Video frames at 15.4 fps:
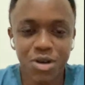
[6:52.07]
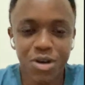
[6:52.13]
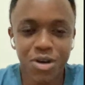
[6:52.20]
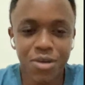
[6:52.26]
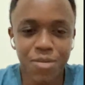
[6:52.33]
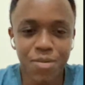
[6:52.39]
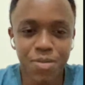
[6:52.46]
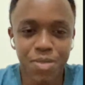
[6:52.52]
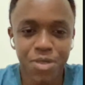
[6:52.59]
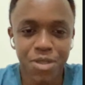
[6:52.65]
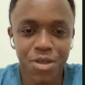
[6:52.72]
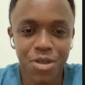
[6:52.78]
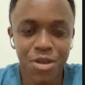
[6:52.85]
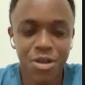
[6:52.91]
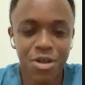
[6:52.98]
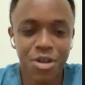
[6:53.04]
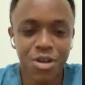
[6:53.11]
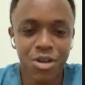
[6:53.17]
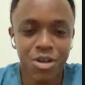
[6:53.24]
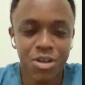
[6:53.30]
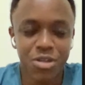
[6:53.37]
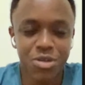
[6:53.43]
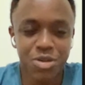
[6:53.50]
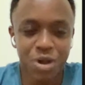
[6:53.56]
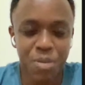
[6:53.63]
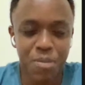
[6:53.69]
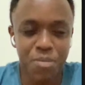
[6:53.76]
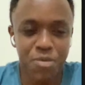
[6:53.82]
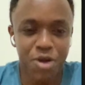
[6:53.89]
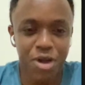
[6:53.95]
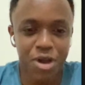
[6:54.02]
So
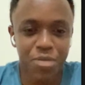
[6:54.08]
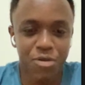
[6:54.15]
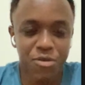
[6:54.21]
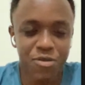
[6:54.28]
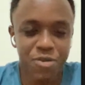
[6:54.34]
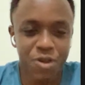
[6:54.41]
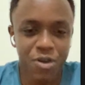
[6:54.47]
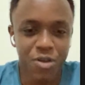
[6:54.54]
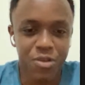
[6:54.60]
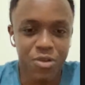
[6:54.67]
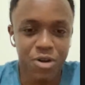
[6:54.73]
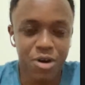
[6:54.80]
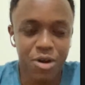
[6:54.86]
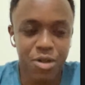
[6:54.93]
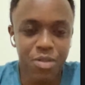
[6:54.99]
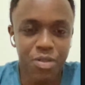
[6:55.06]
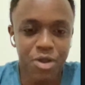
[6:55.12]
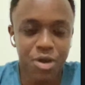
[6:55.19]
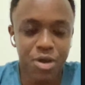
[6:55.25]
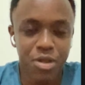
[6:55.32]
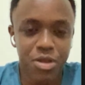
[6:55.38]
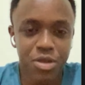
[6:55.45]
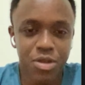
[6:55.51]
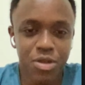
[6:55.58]
there are a couple of things that